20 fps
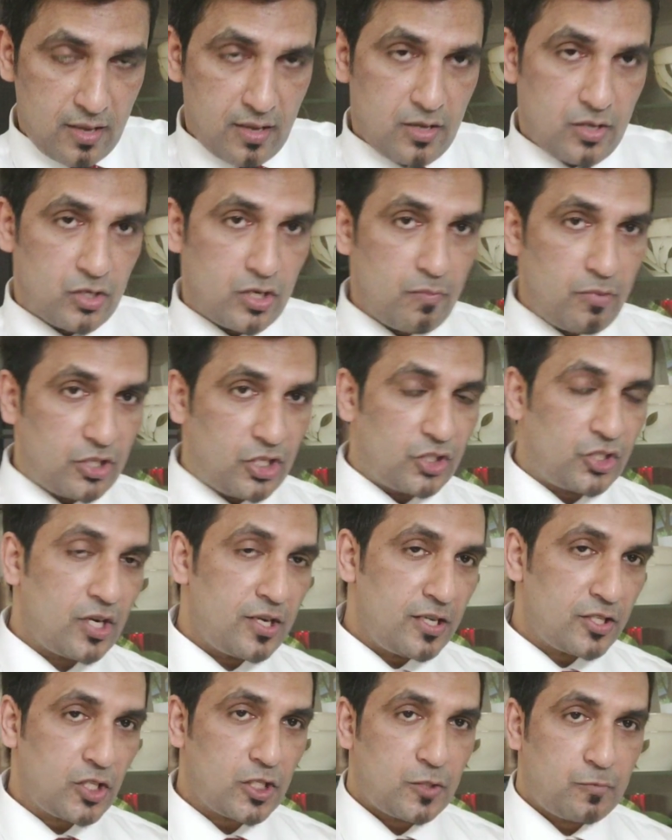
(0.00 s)
So British
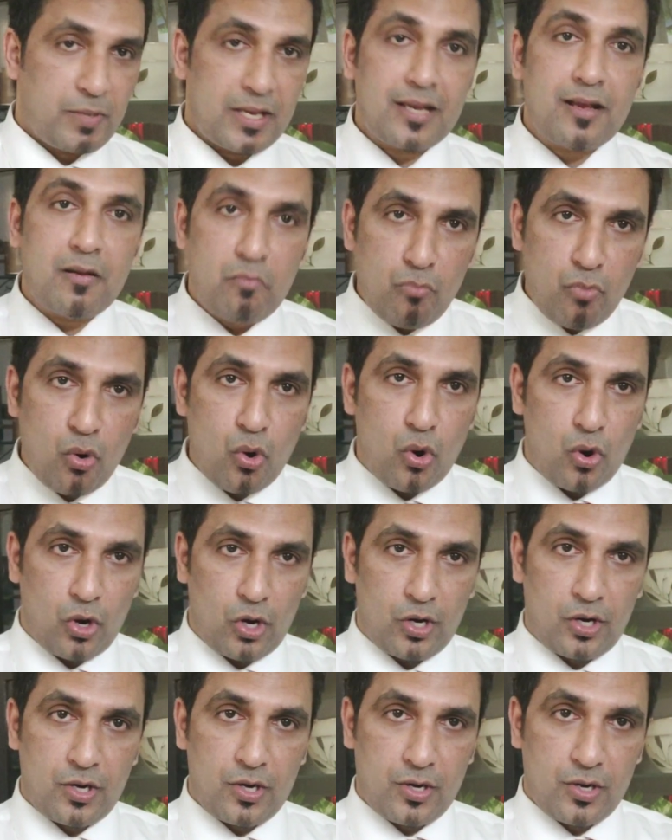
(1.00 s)
doesn't speak
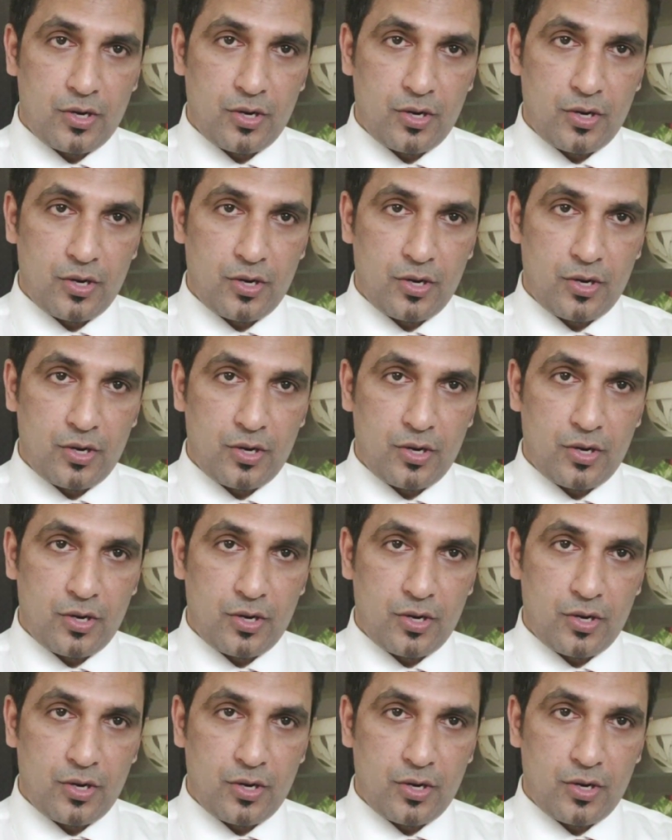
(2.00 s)
more.